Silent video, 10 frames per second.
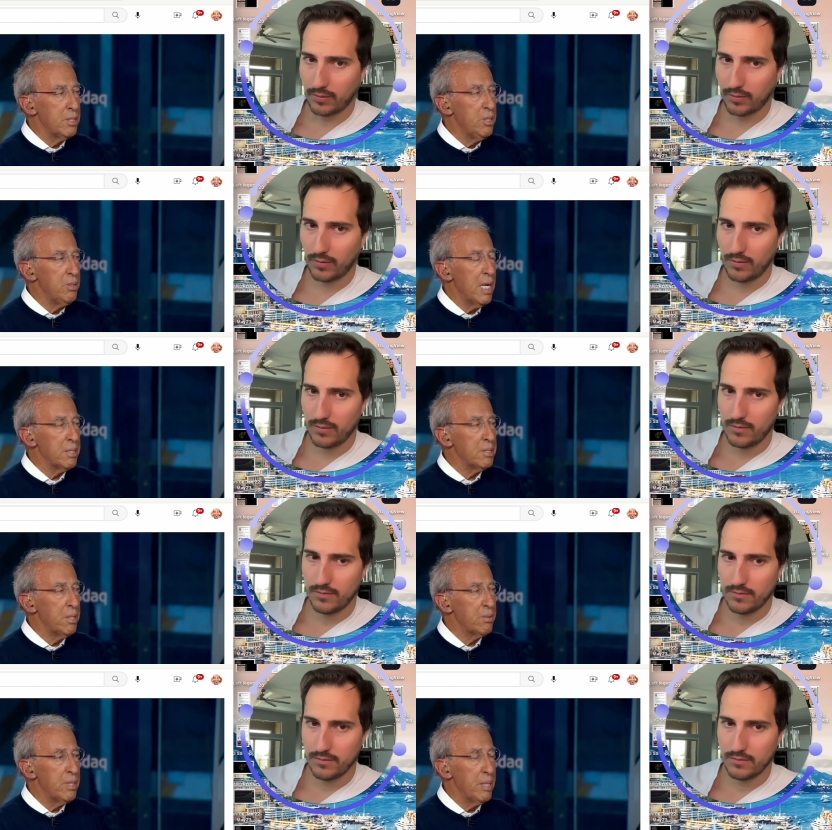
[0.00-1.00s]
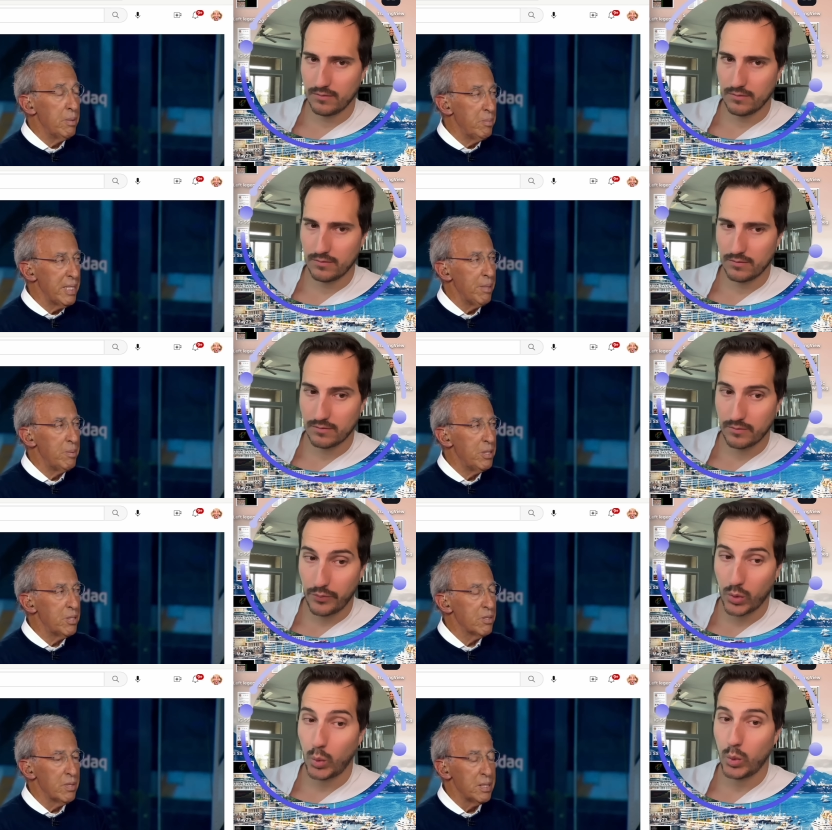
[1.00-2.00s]
Speaker 1: since 2003 when it became a
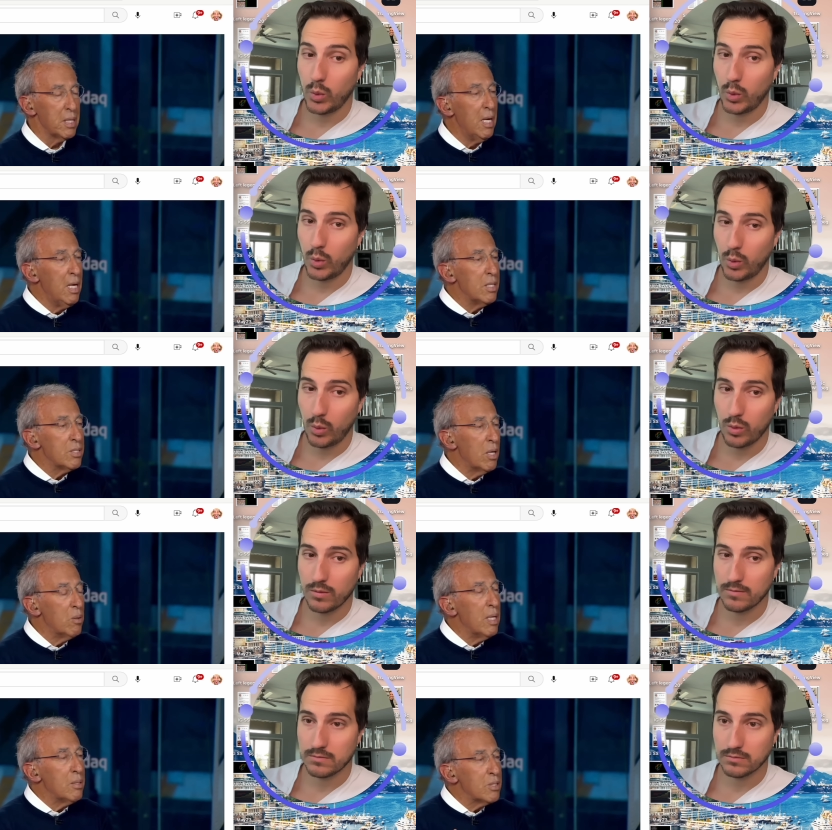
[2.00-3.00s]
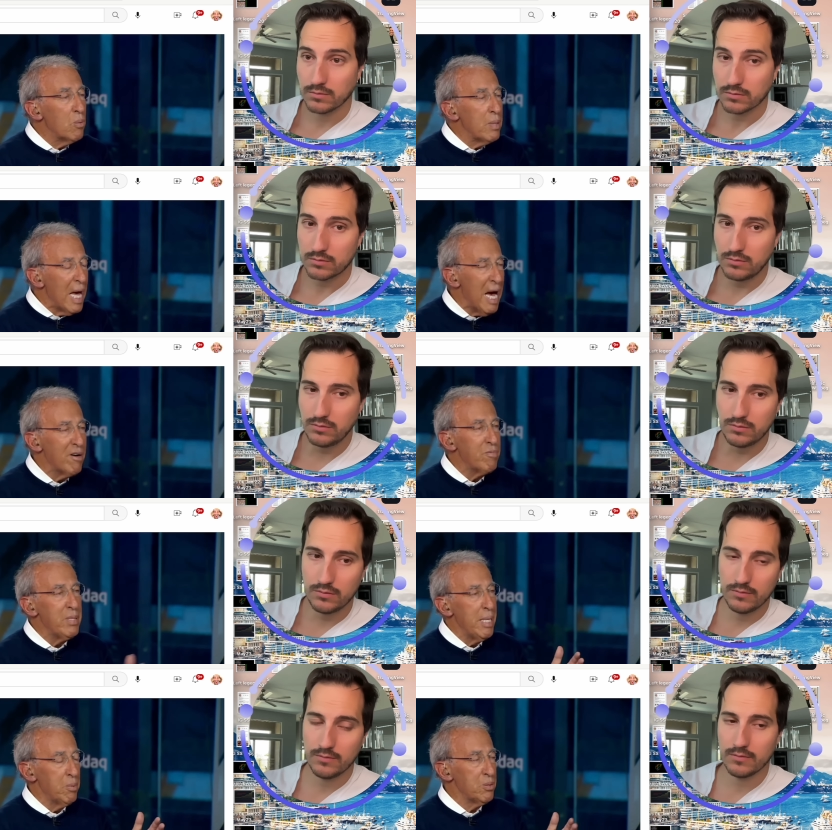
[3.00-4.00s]
mutual fund. So, so we have
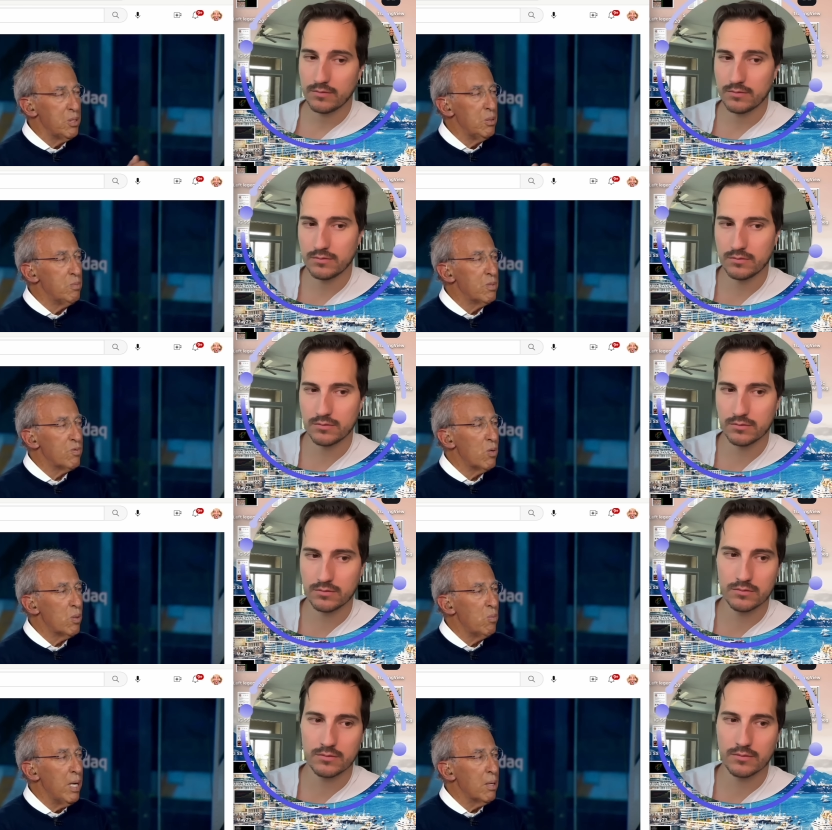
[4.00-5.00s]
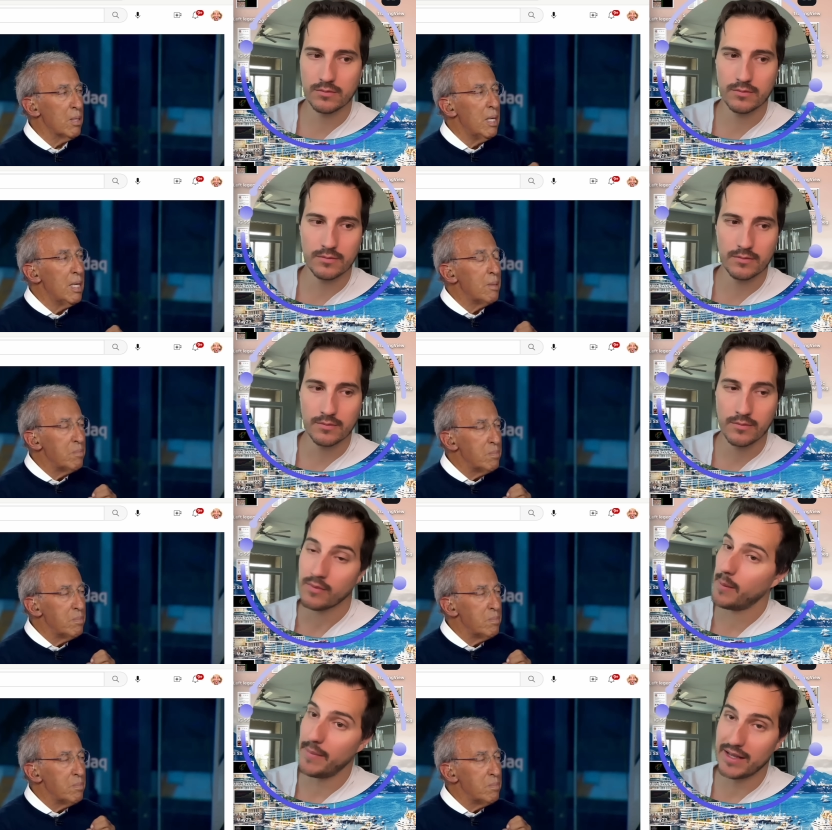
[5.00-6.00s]
been able to perform well.
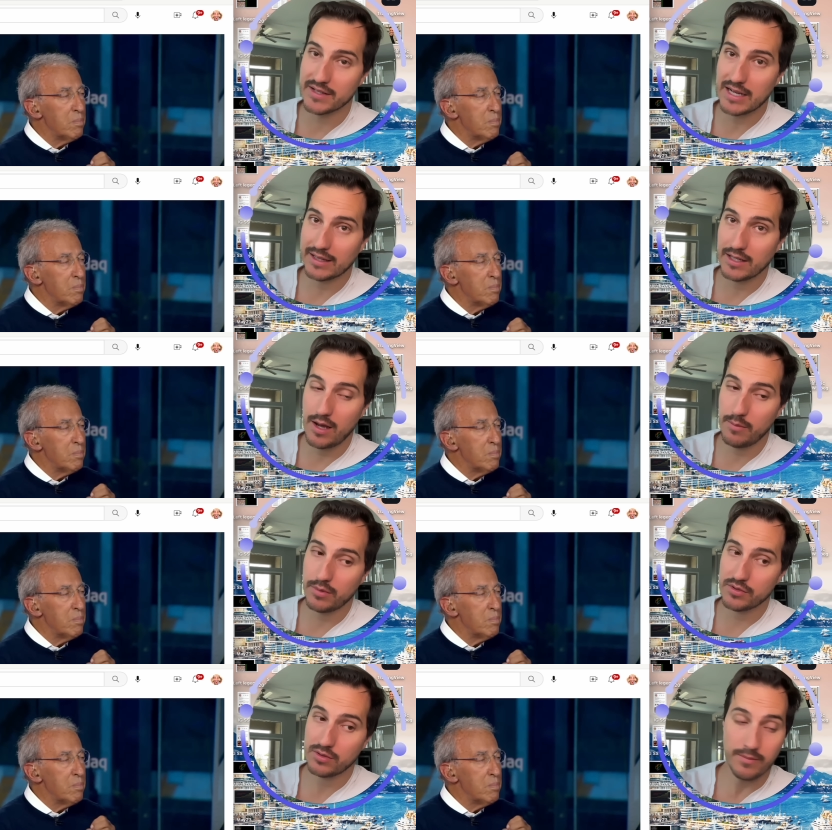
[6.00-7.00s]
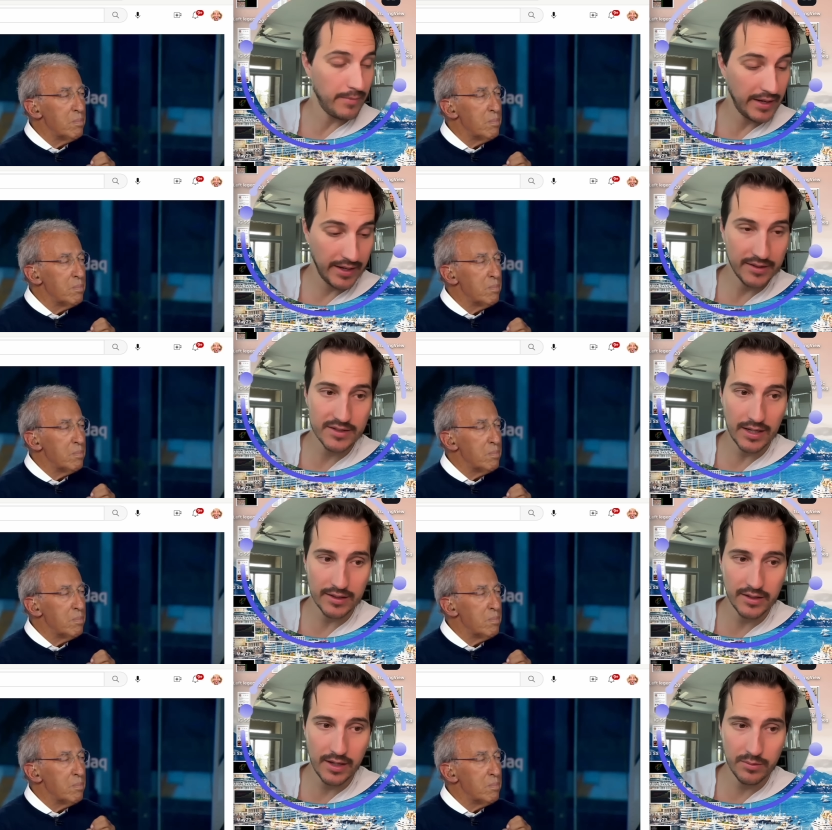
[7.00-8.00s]
Speaker 2: Man's got the numbers. Man's got the
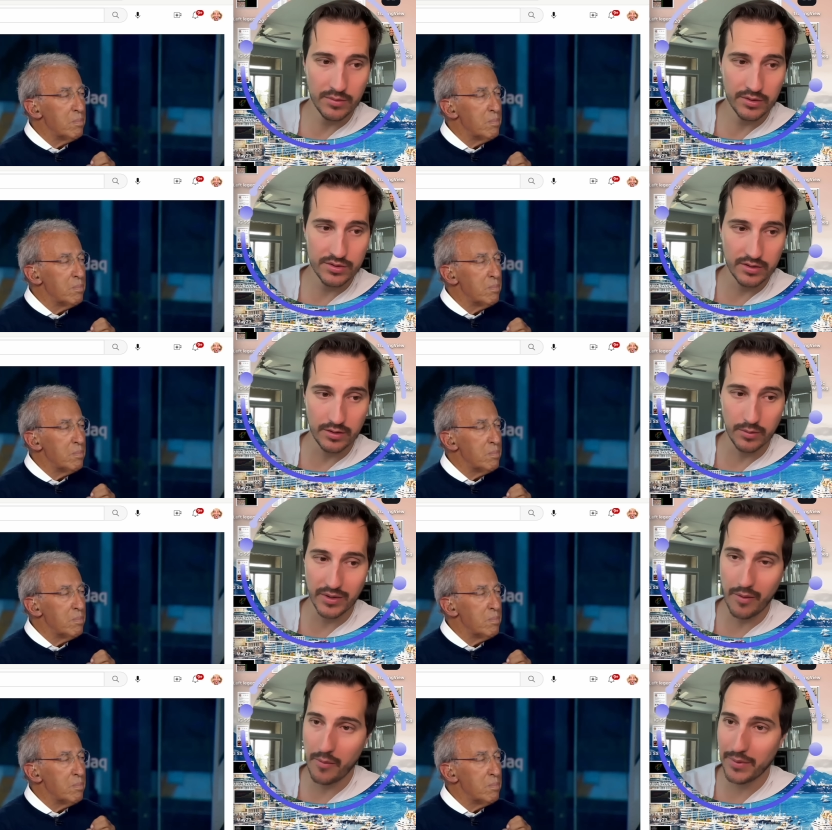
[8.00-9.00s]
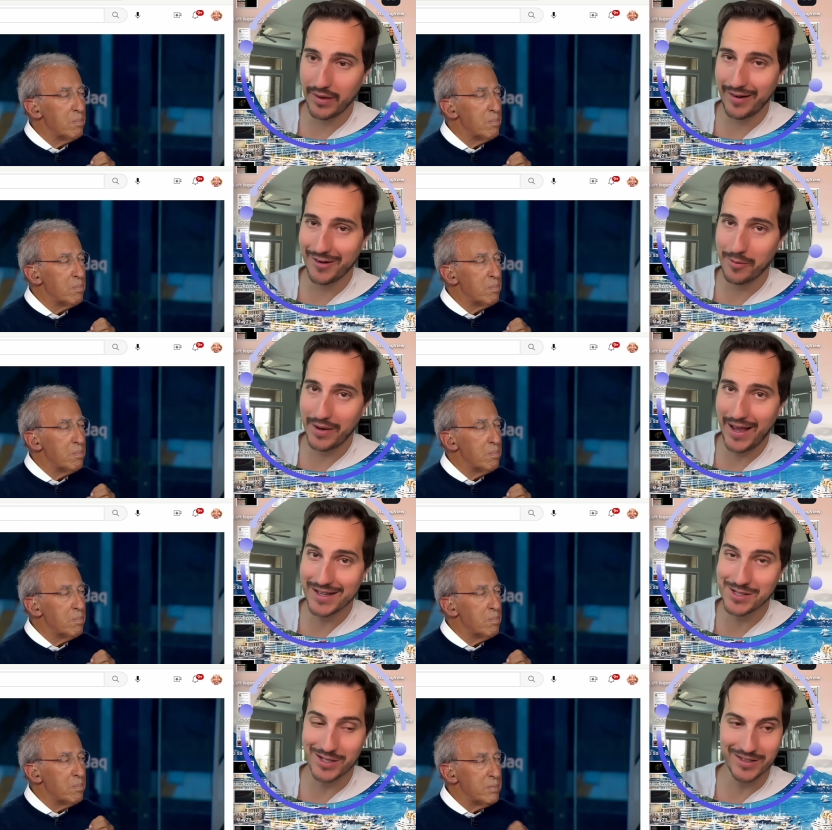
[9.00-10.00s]
numbers. You don't become a billionaire by
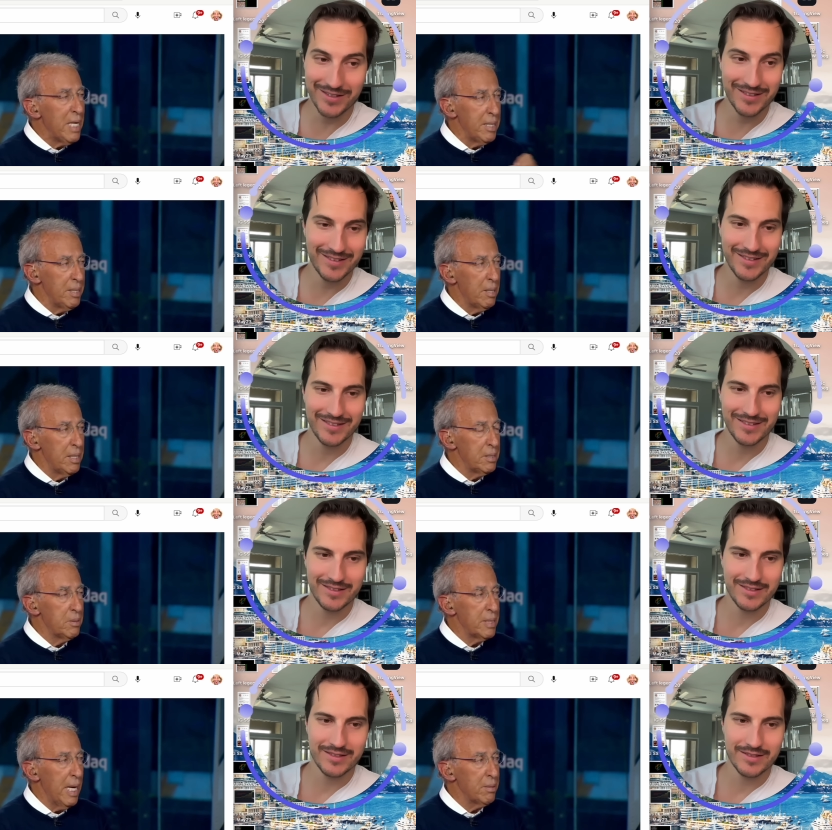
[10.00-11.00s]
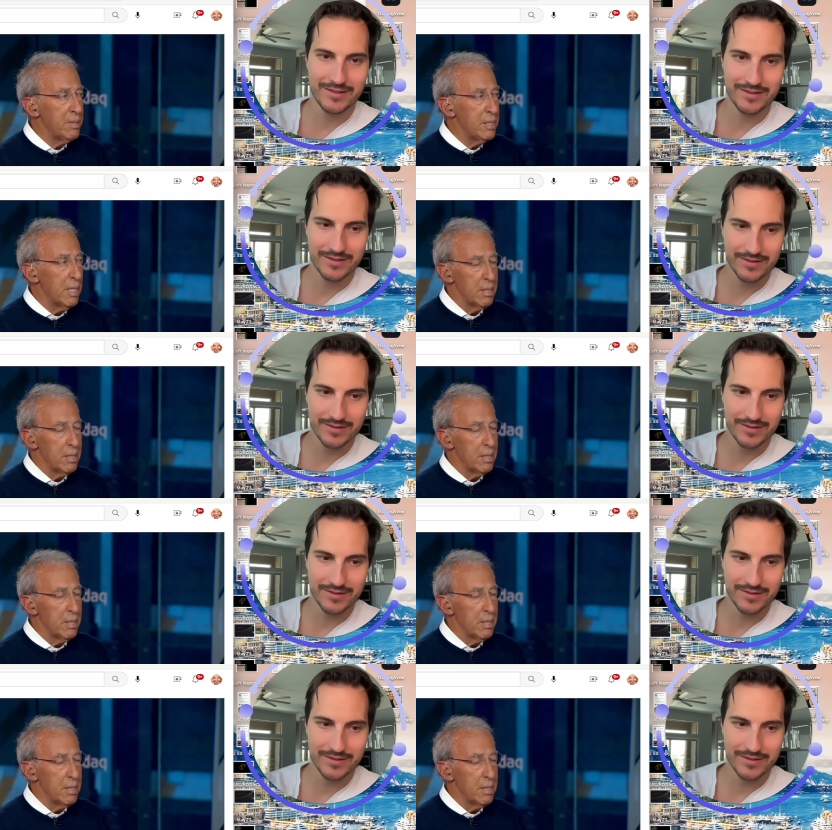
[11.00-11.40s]
accident. Into account these.